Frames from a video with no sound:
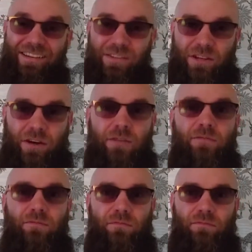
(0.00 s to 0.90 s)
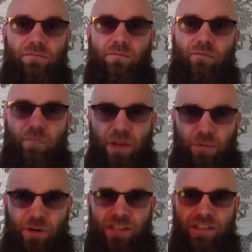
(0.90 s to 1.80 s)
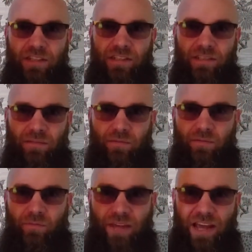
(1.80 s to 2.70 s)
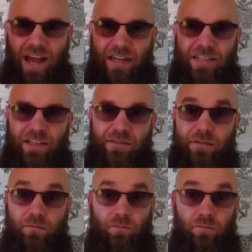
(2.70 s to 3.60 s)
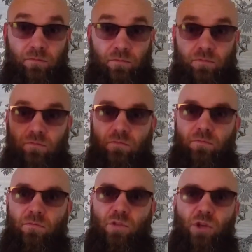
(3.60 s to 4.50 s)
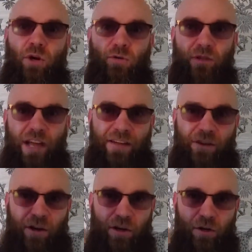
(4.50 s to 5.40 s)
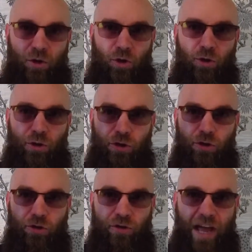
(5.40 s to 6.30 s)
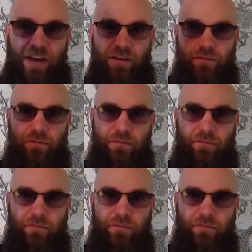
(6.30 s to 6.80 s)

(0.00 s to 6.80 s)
So be present, be active. Don't ever look dead.